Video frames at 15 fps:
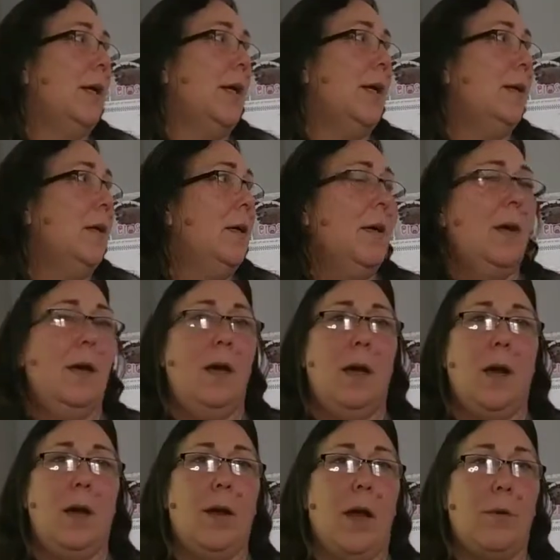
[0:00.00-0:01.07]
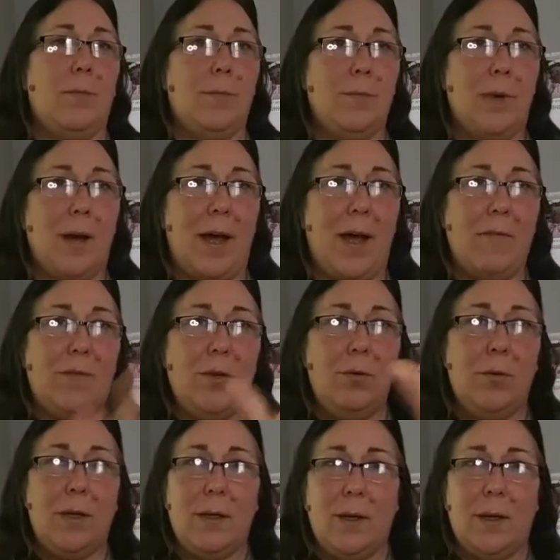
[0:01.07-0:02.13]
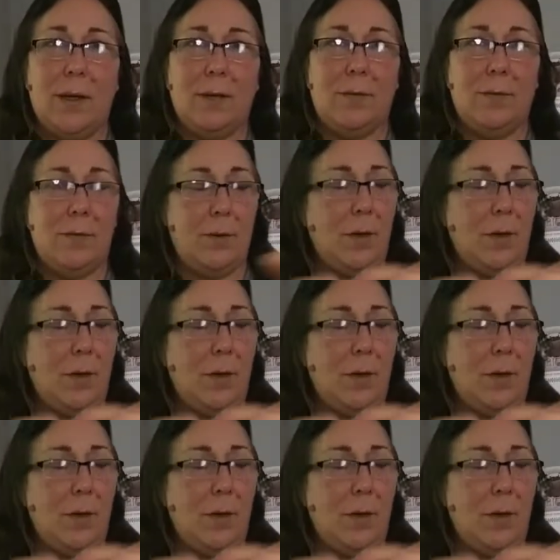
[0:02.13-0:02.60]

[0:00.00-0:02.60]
and I have you in a